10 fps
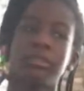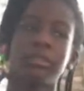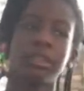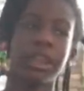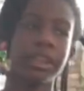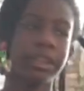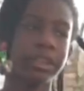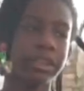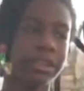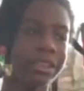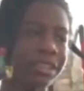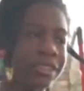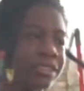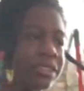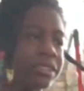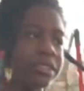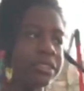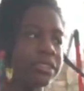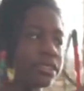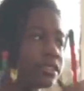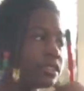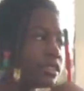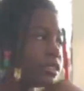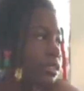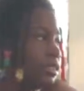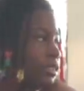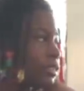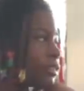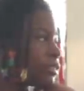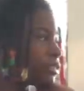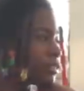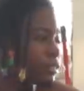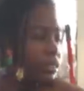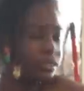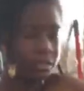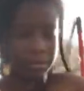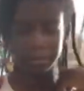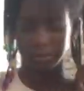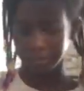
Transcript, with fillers: Yes, taste, taste, taste. Here you go, bring two toes for